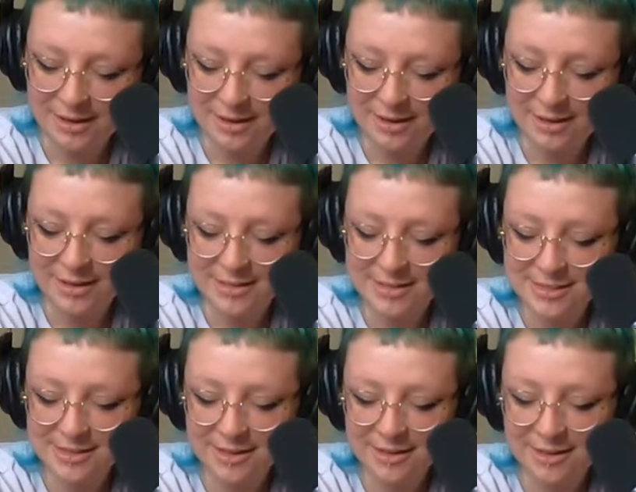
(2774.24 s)
It's
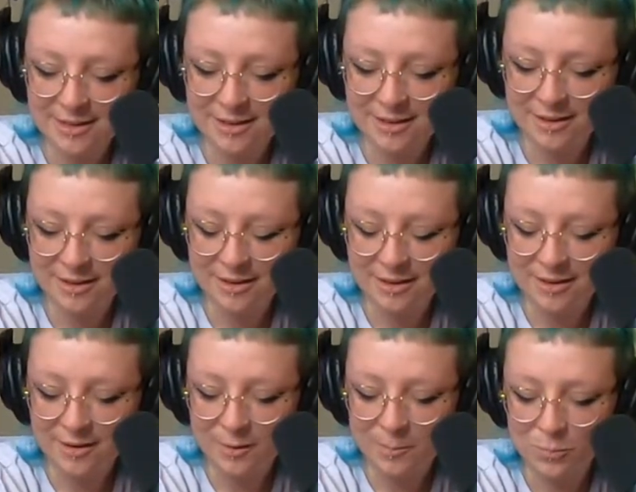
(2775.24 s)
the
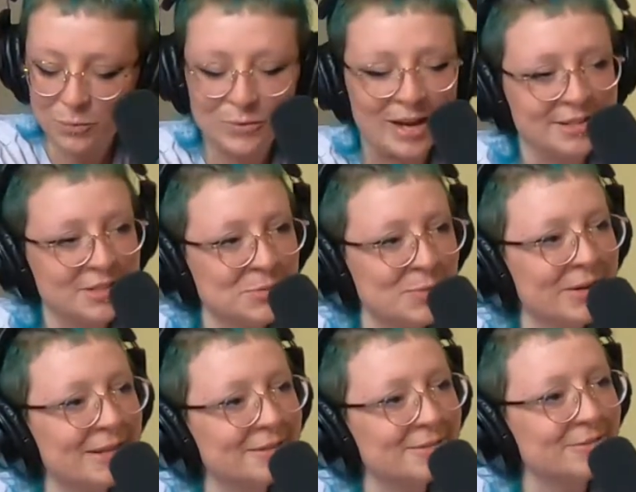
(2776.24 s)
radish
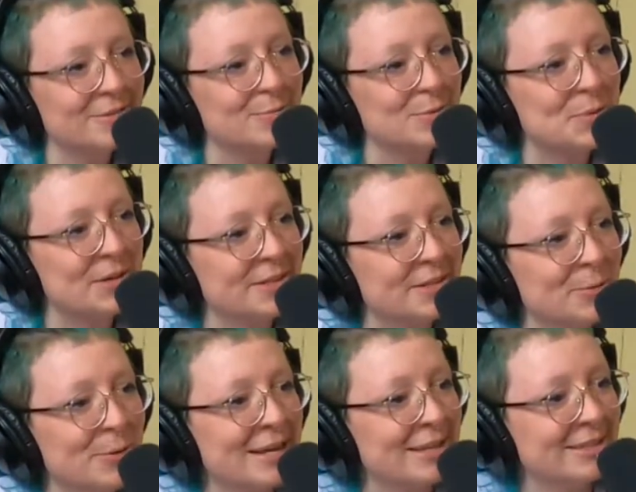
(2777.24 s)
spirit from Spirited Away.